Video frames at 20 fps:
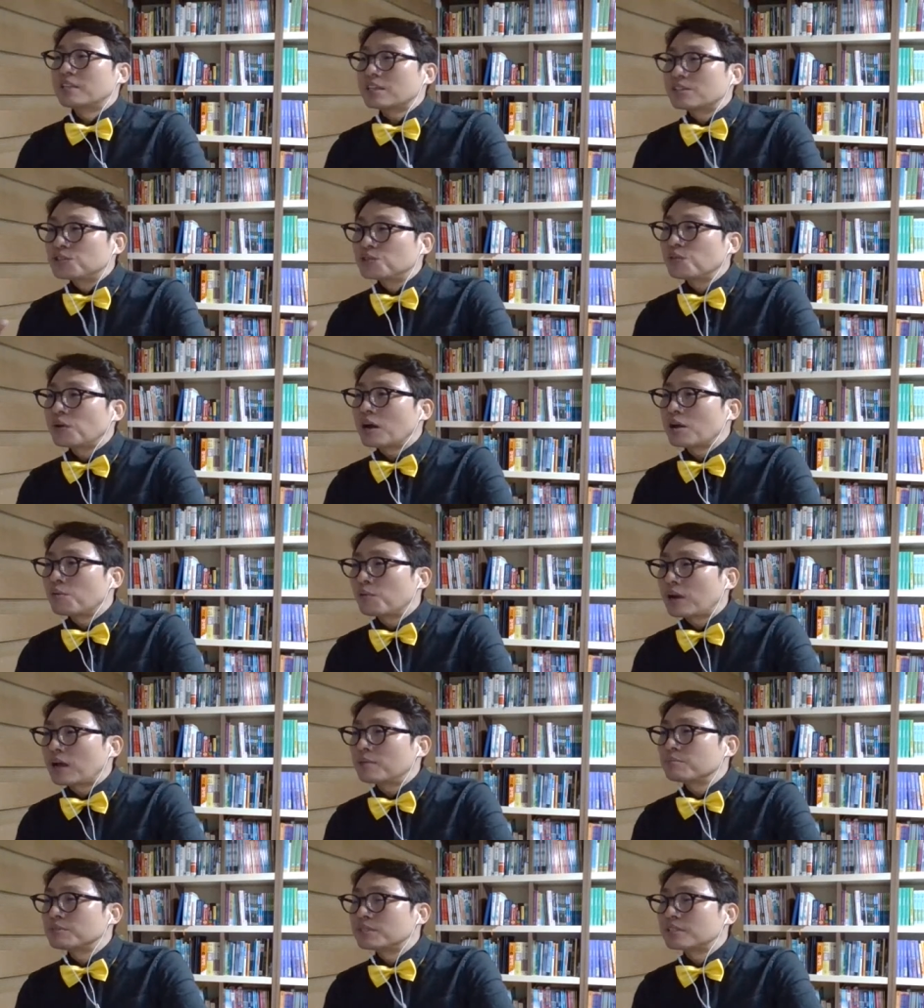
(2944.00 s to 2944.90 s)
That's why
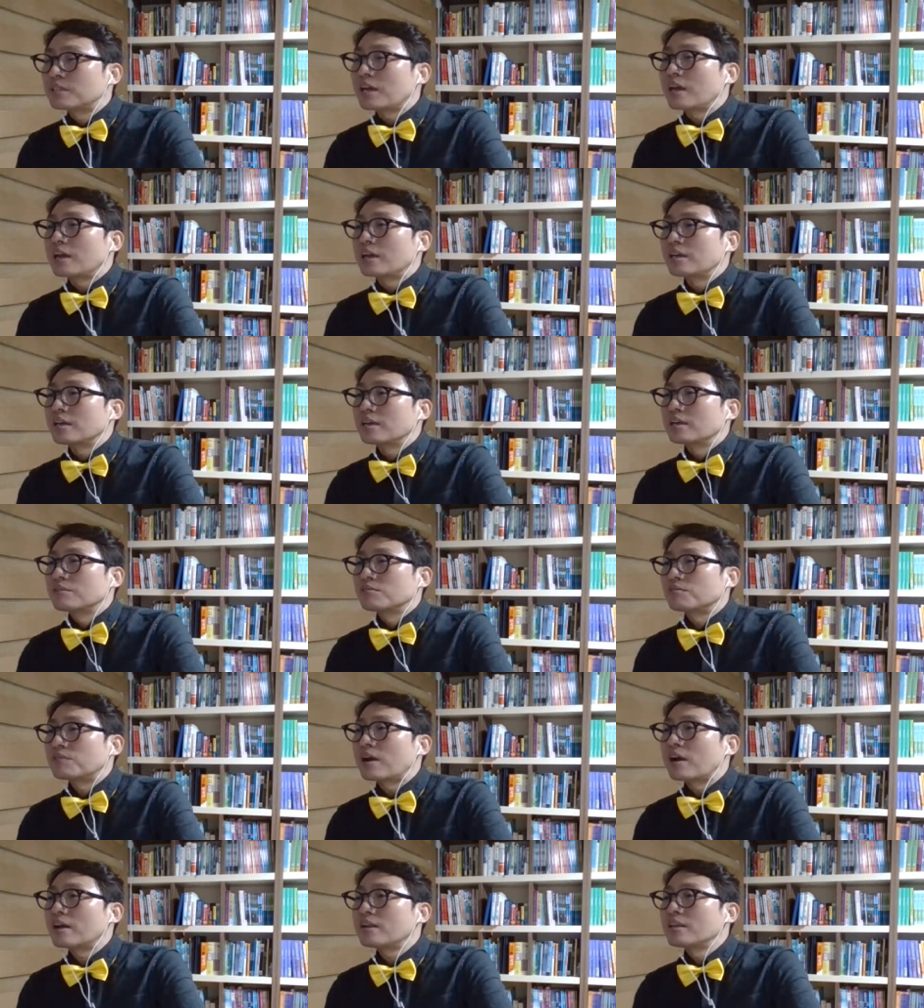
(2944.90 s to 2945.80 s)
what I'm saying,
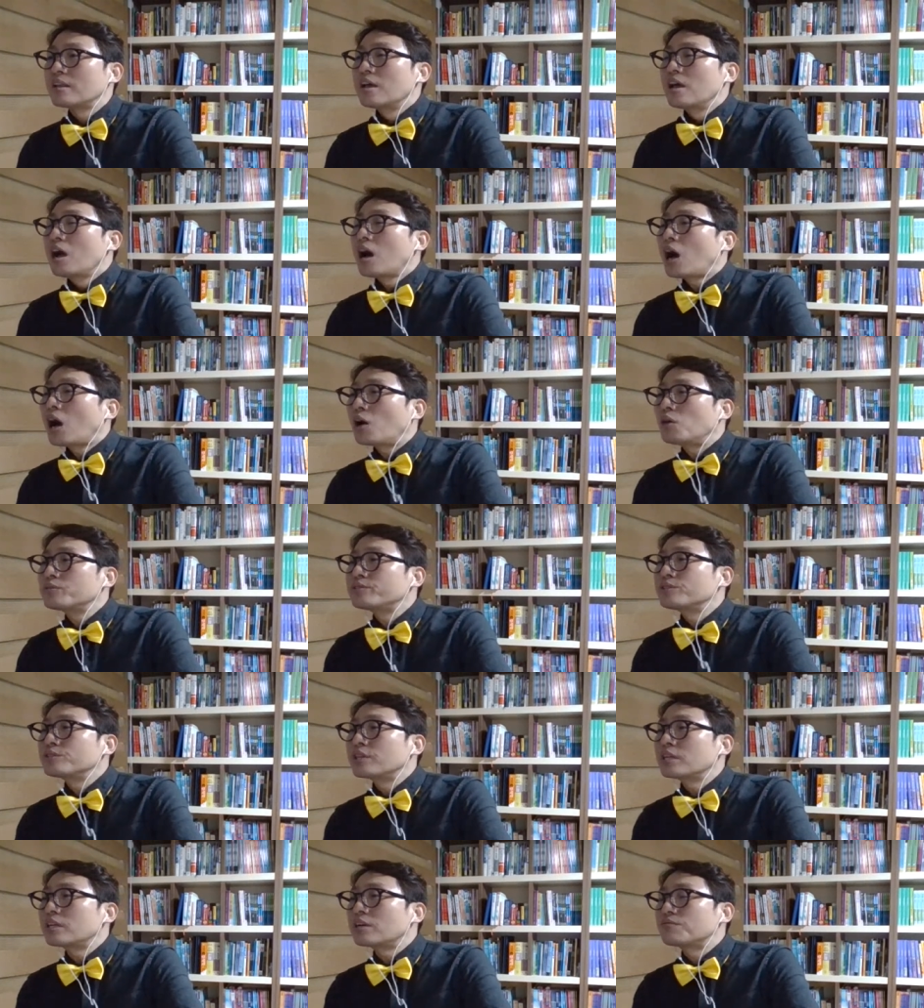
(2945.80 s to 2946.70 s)
right? How
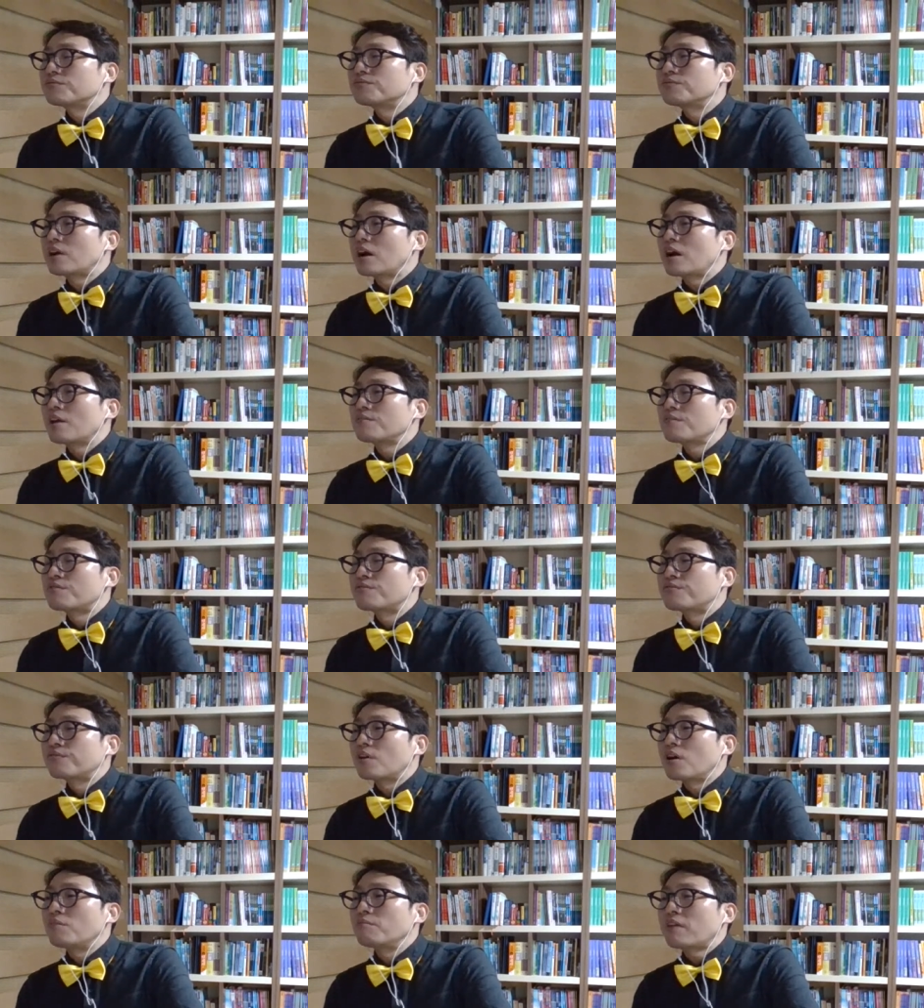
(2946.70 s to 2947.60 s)
to get F5
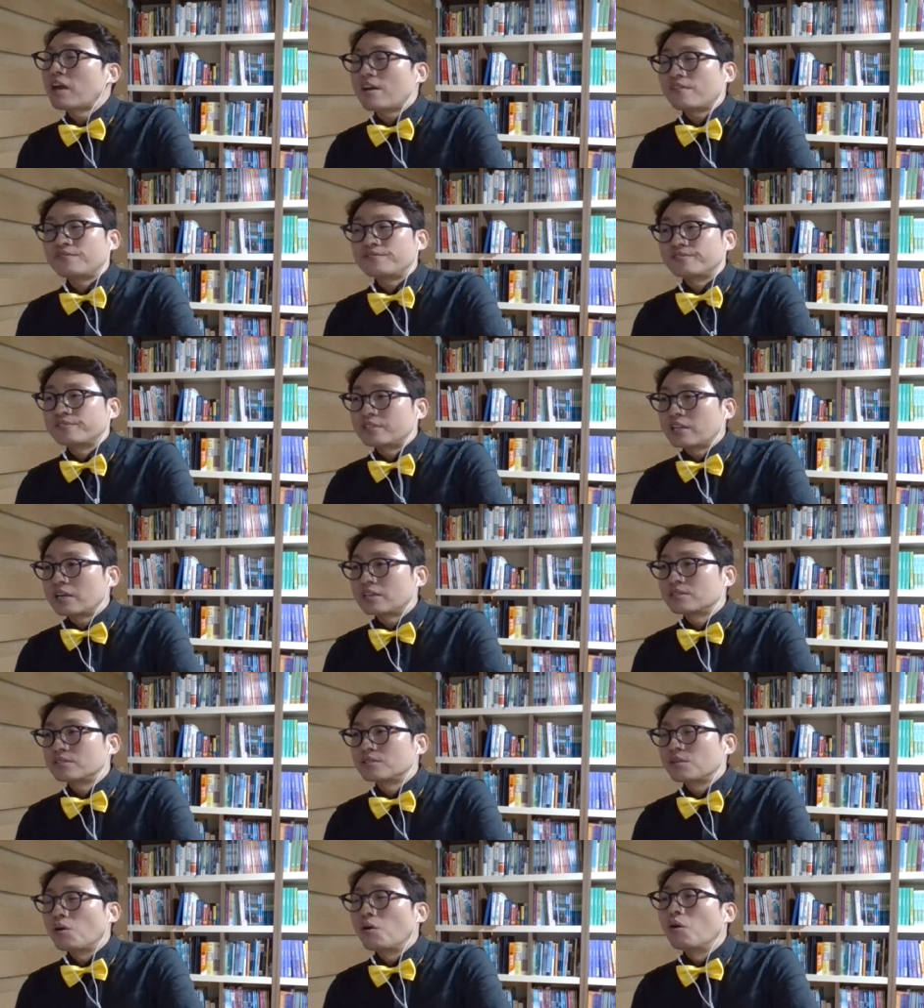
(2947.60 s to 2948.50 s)
from
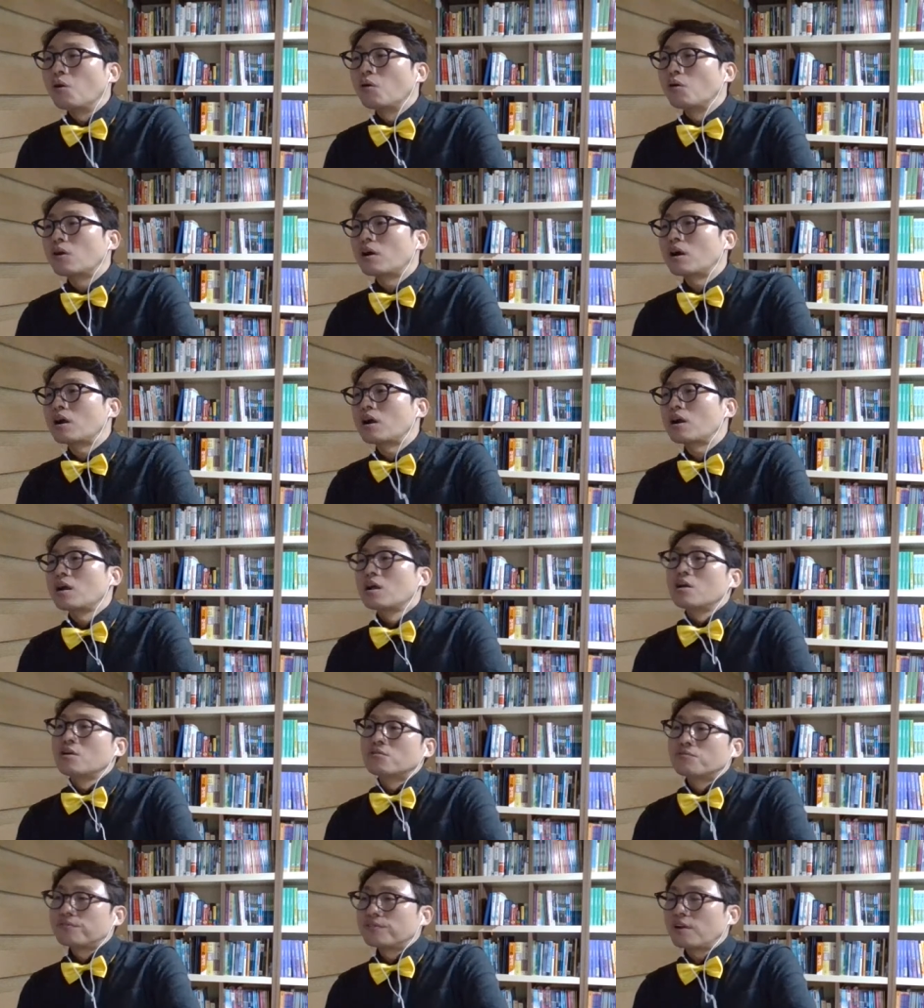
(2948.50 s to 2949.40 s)
F6 or
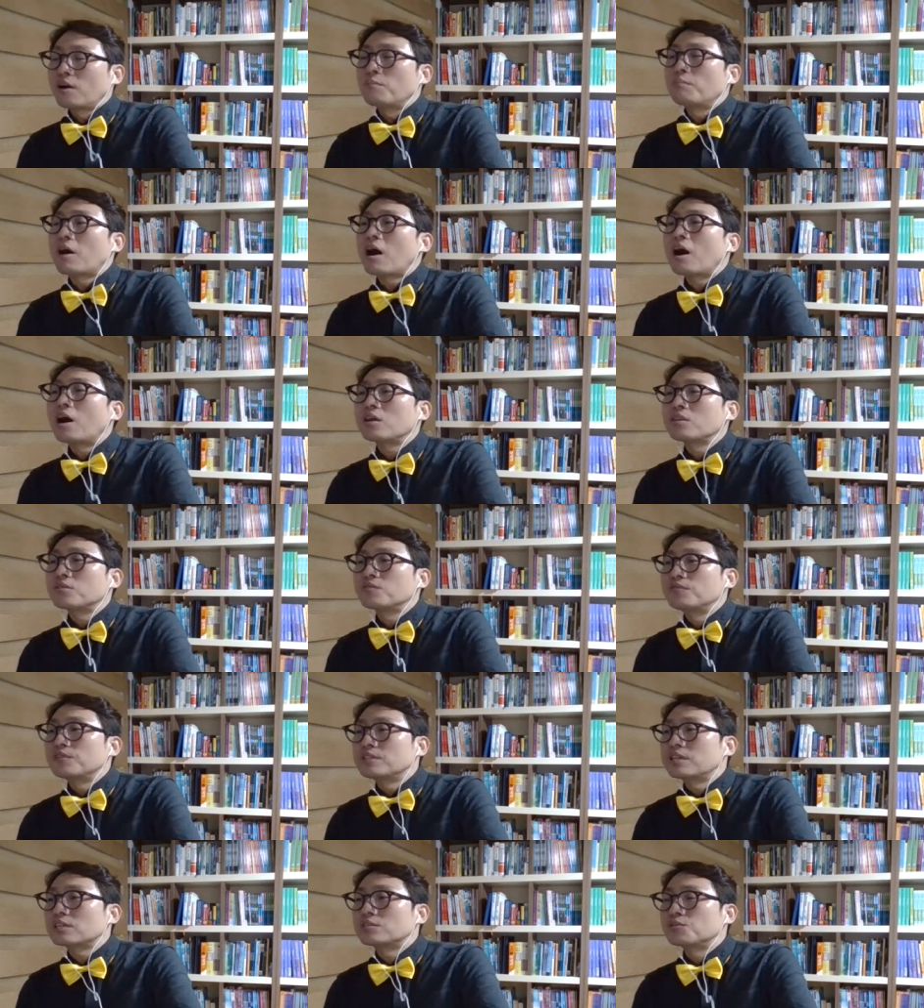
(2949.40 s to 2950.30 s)
from other
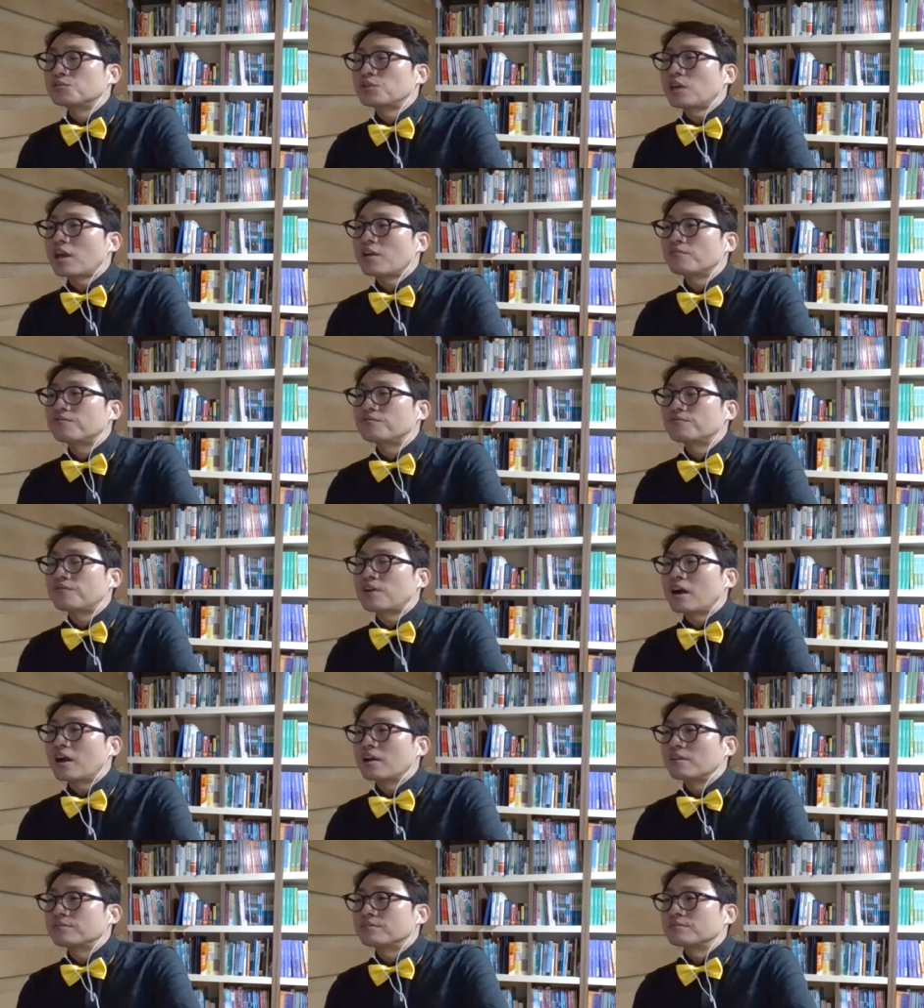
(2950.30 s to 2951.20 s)
visa to
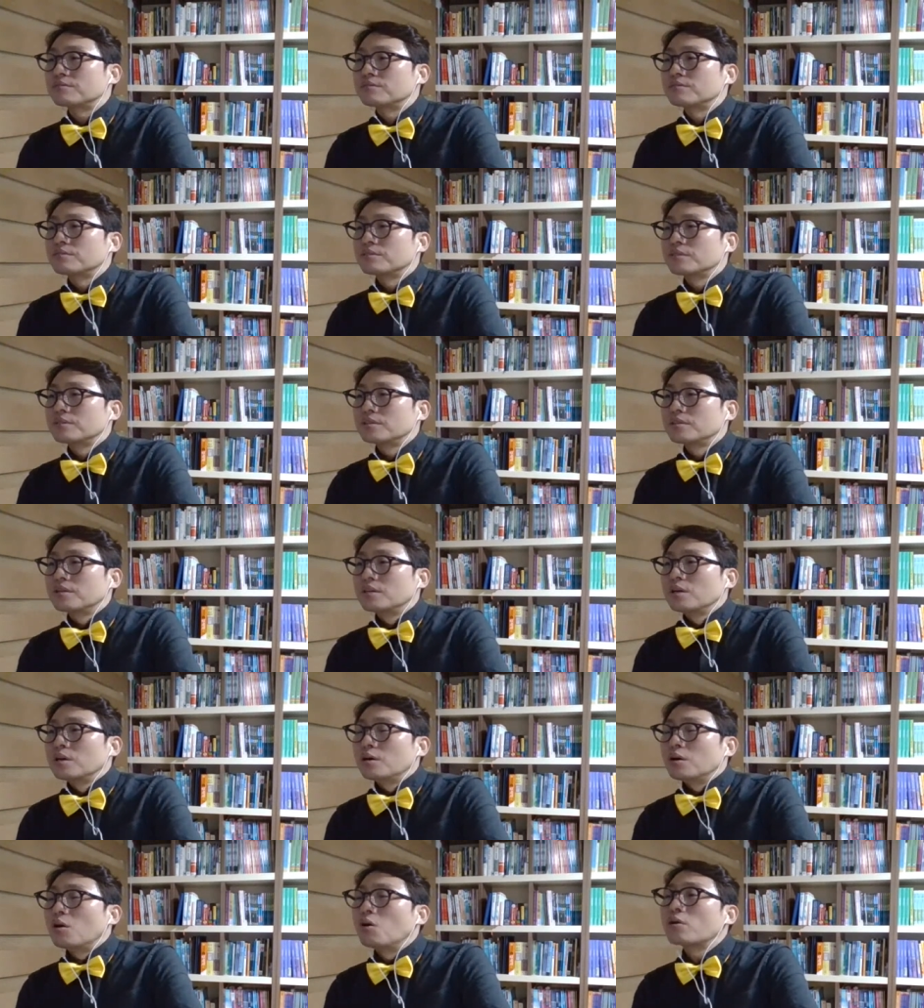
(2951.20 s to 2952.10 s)
F5?
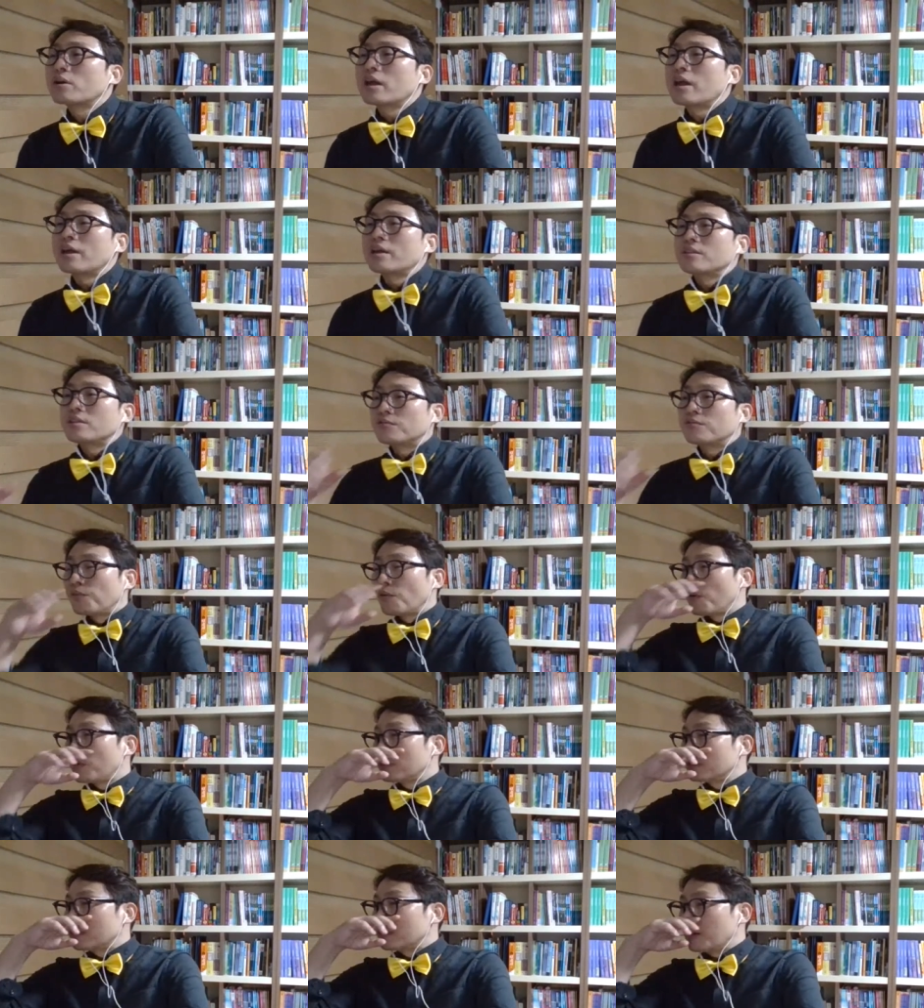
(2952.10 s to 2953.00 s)
Okay,
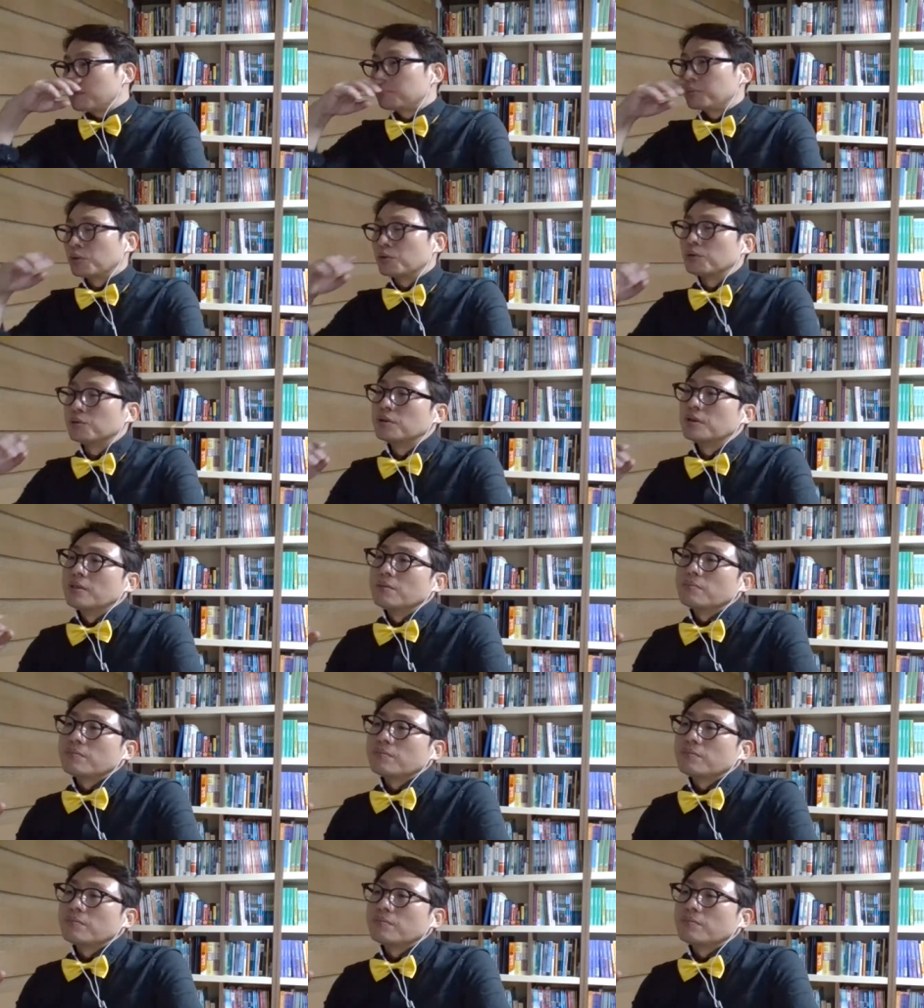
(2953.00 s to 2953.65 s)
for example,